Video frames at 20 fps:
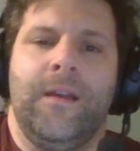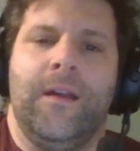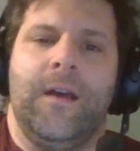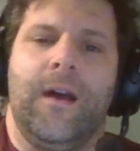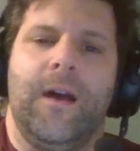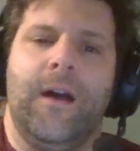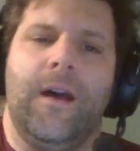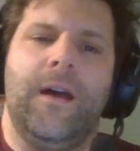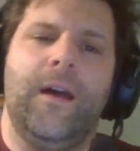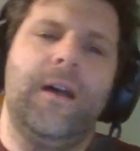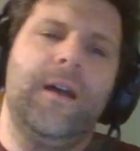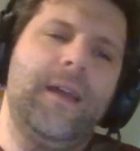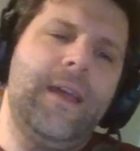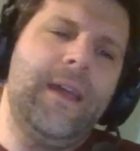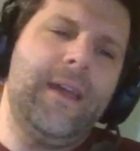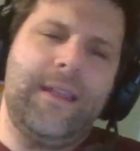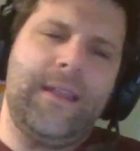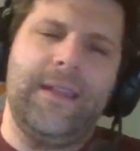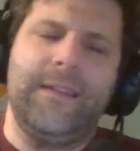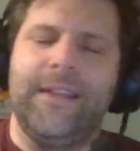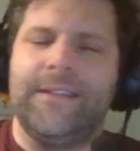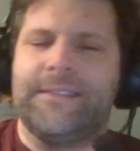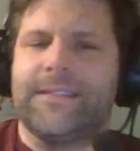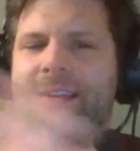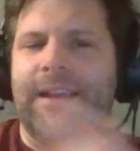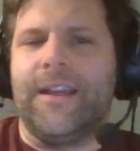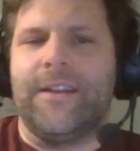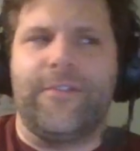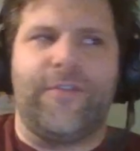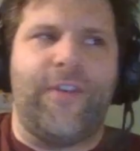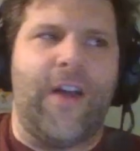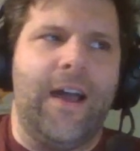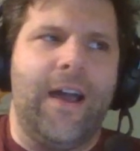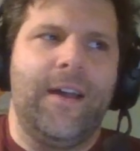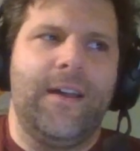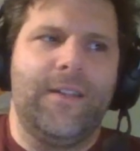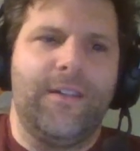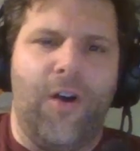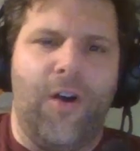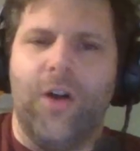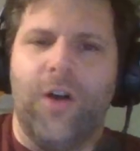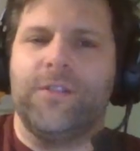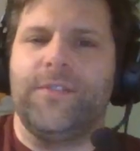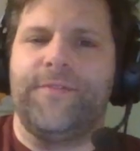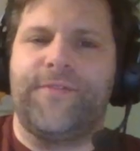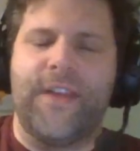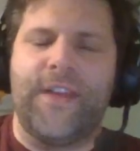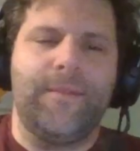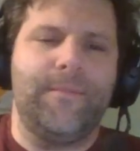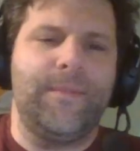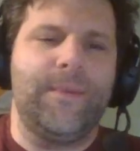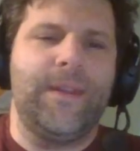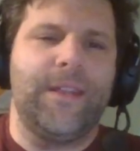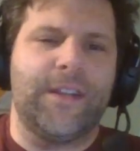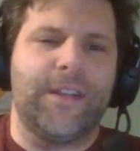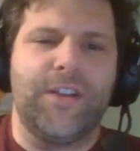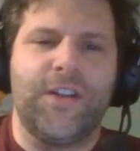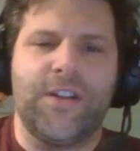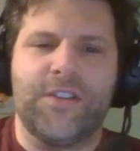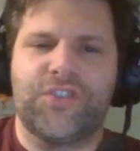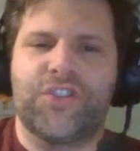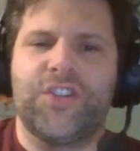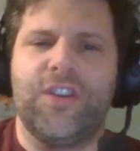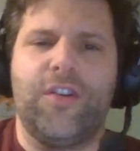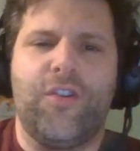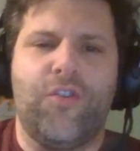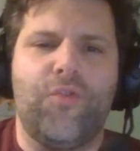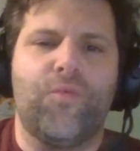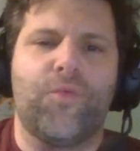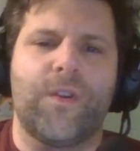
And that's kind of all of them in a nutshell.